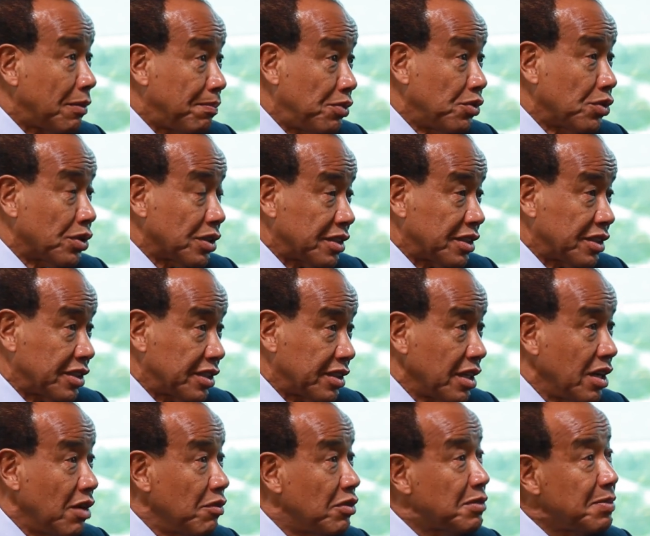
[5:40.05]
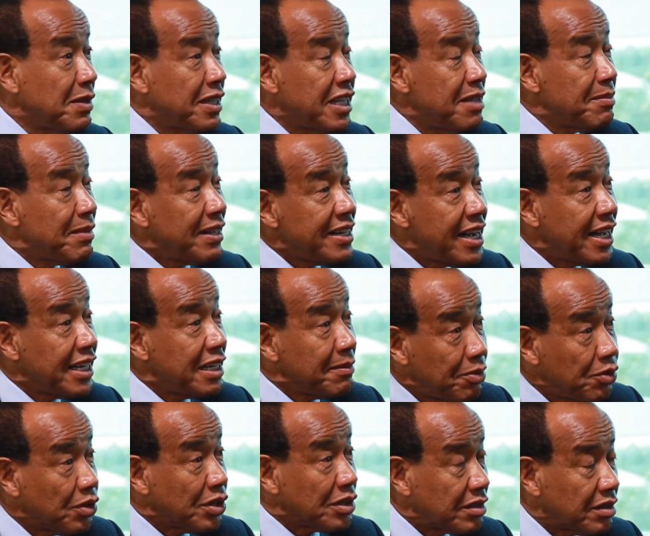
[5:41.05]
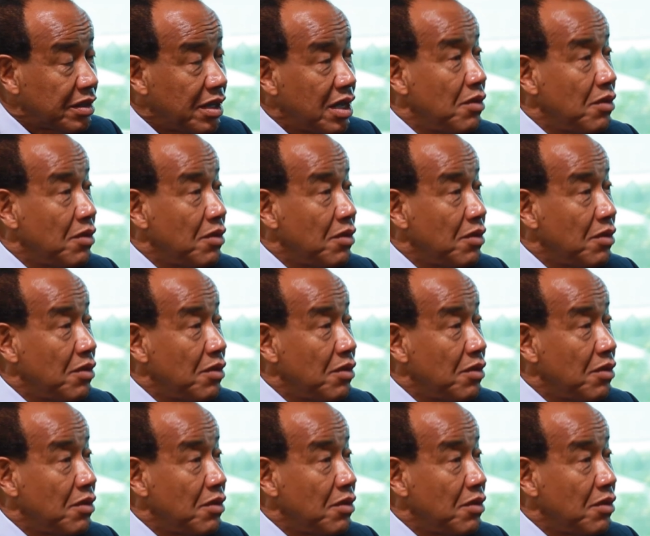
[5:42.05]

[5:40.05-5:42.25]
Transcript: Ports, which became Adani Port.